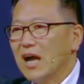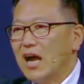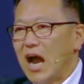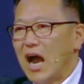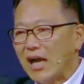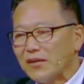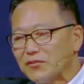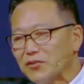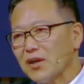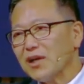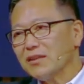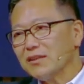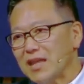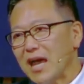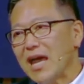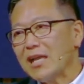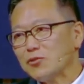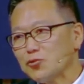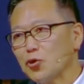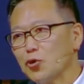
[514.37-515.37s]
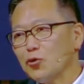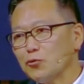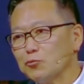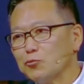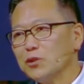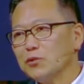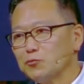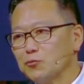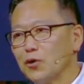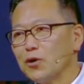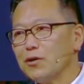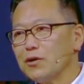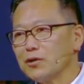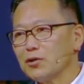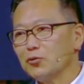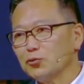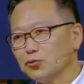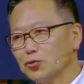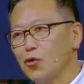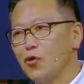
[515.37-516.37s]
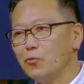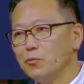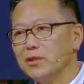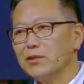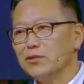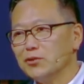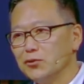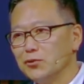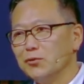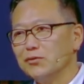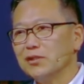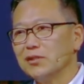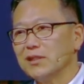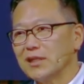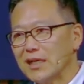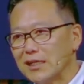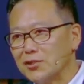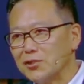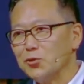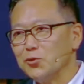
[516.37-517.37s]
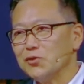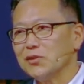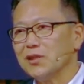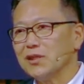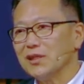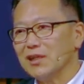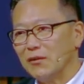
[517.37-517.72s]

I thought that joke would work. You told me to use it, and I used it.